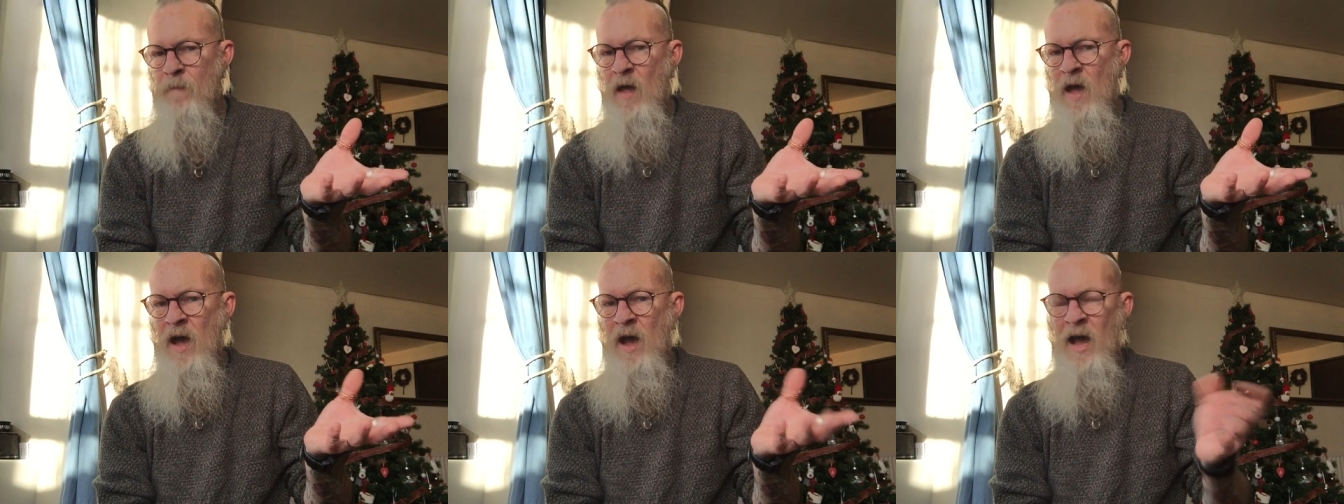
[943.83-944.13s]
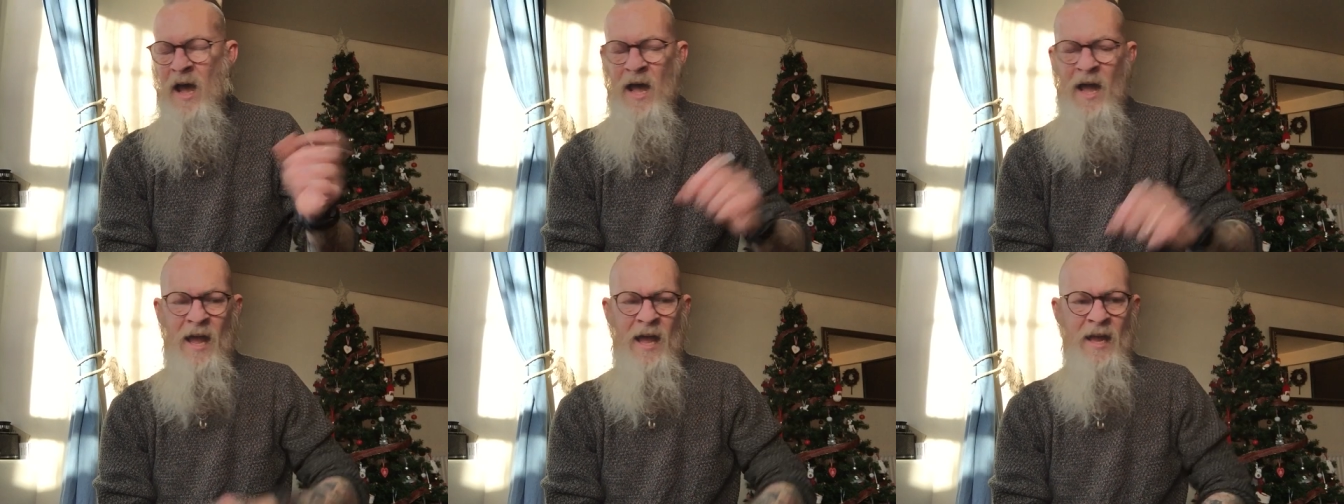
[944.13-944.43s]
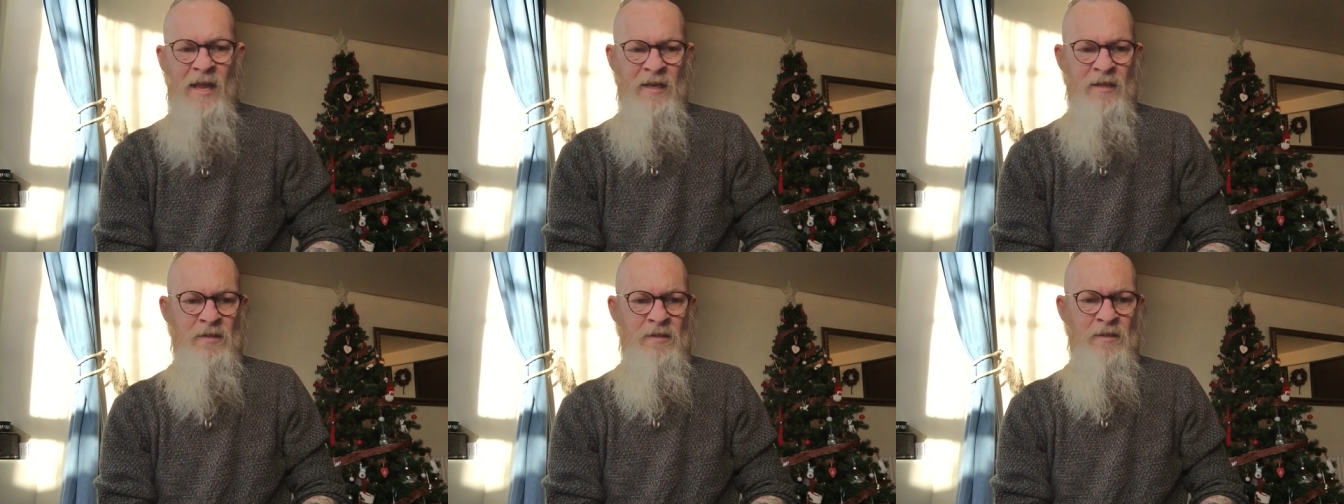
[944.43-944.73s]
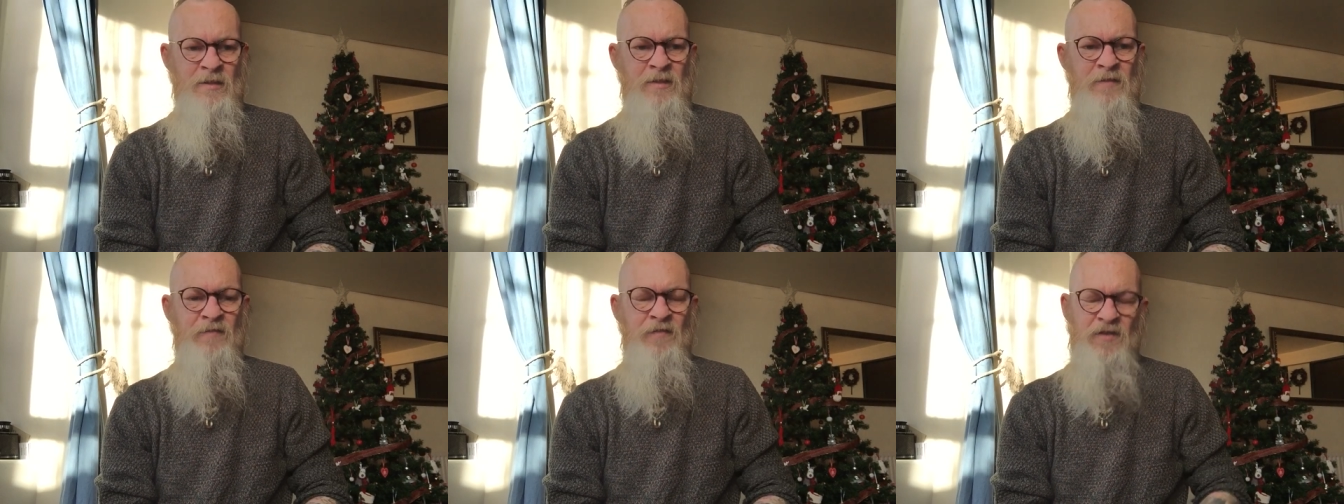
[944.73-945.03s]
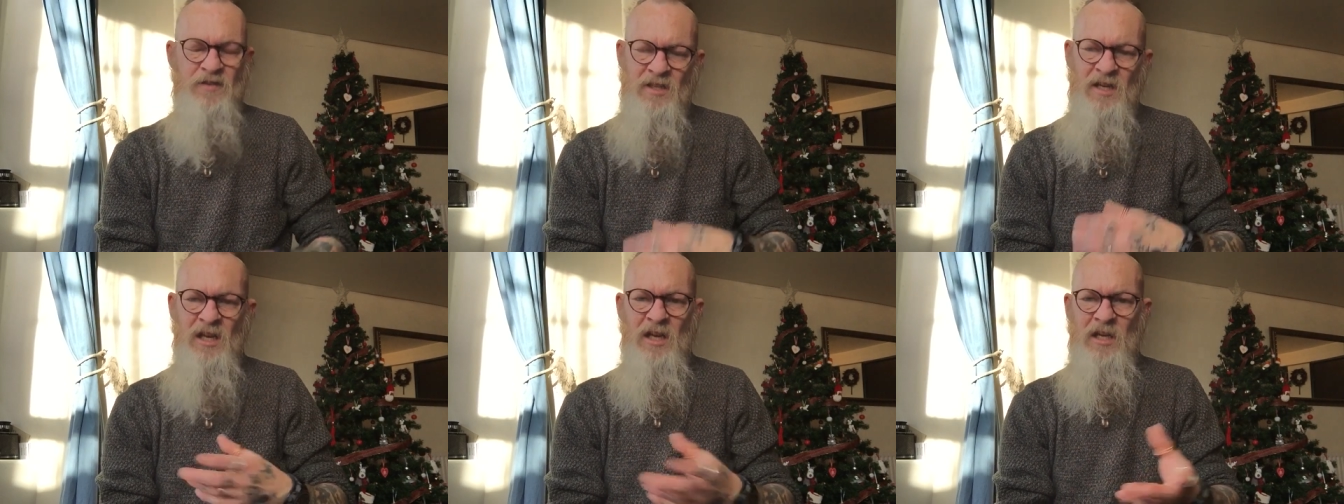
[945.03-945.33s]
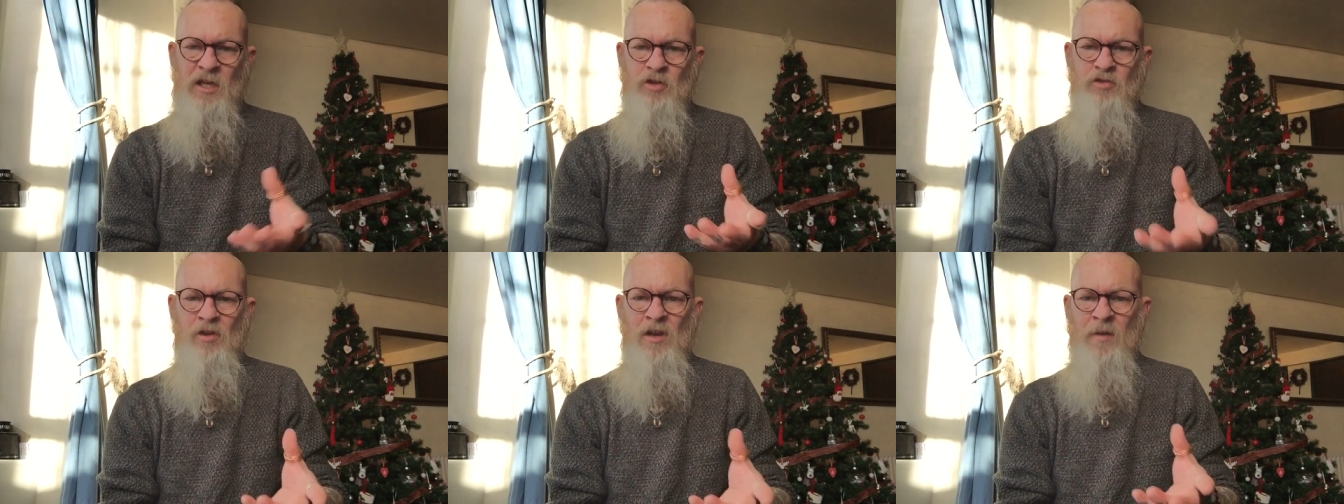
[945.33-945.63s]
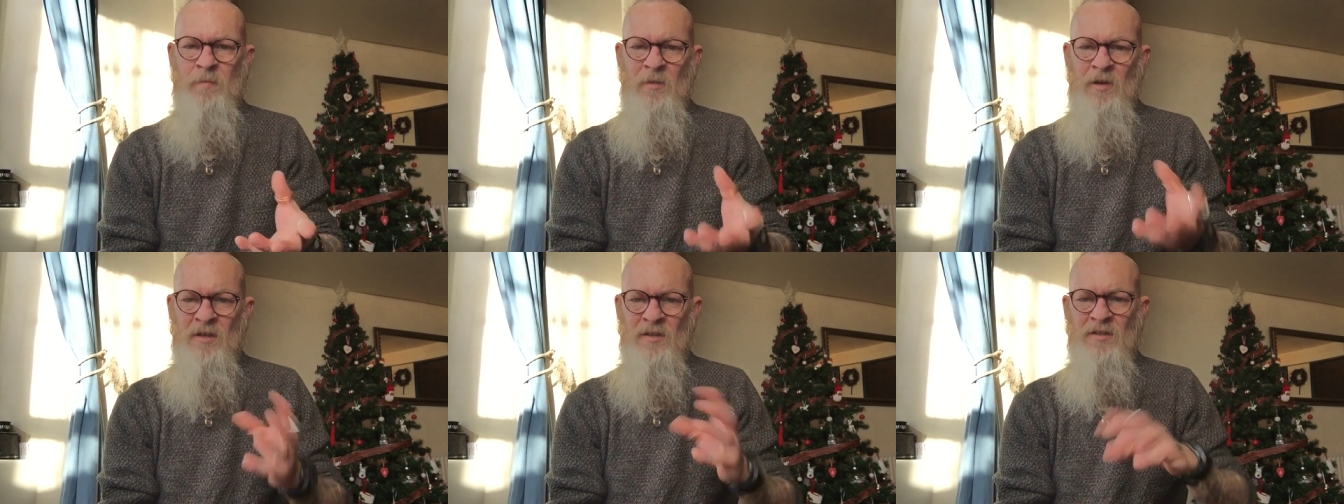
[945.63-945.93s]
and fertility
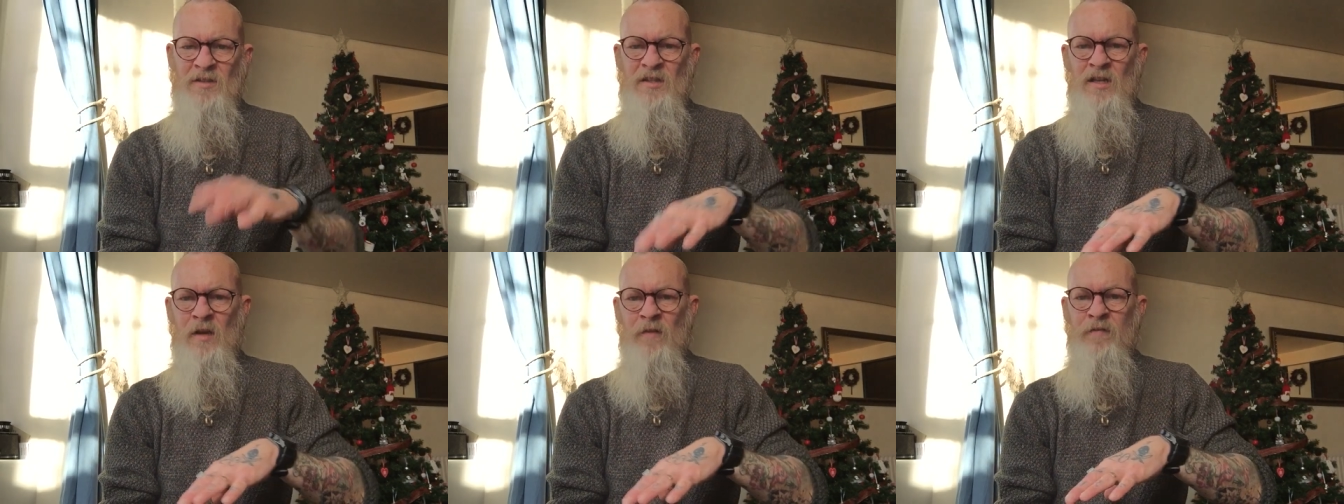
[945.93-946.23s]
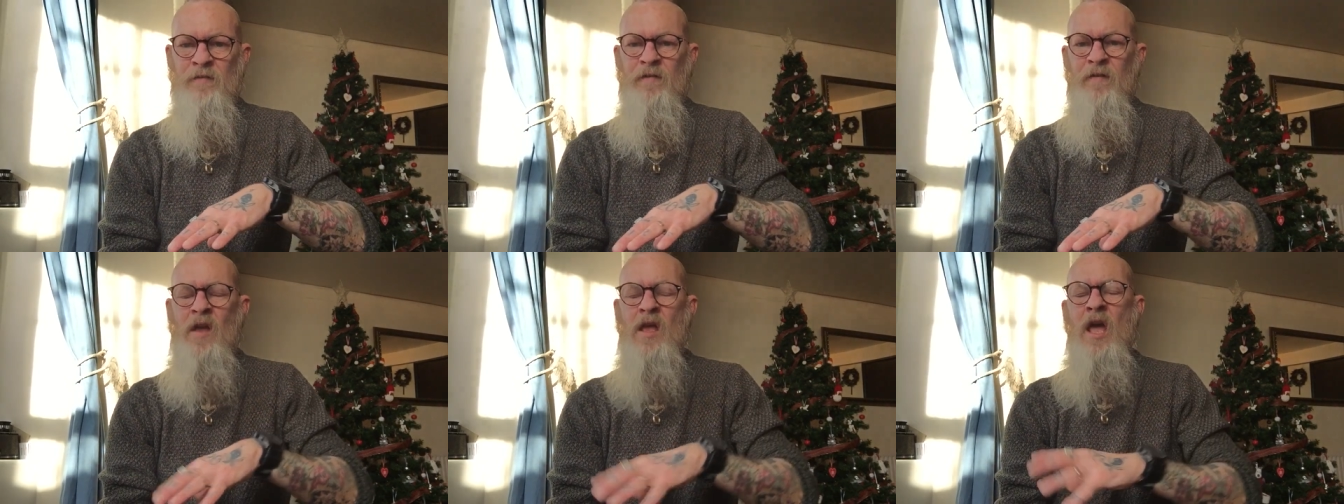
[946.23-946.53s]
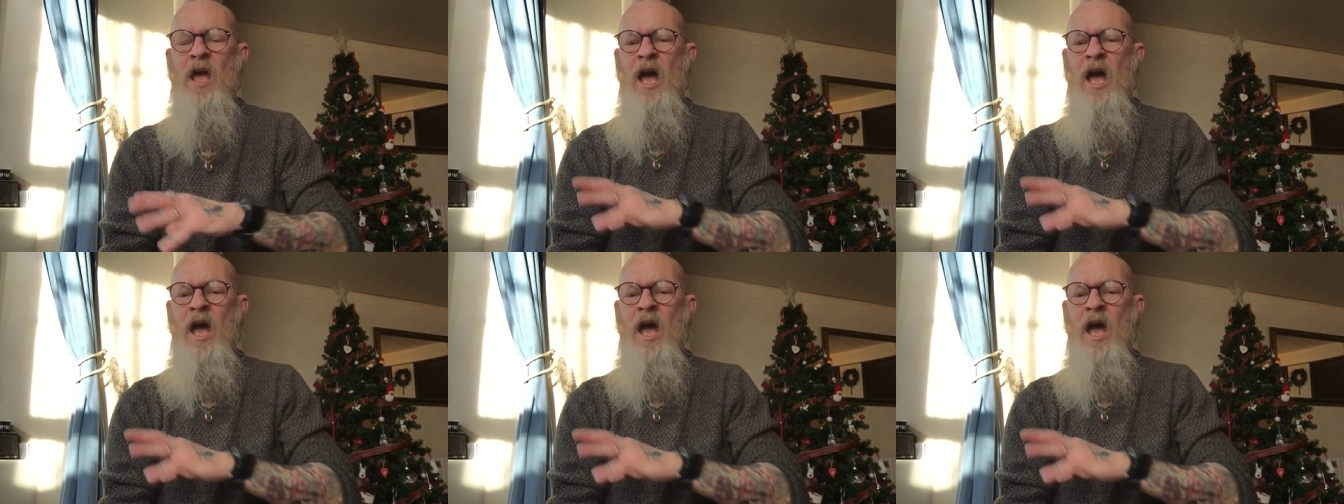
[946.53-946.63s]
treatment and stuff.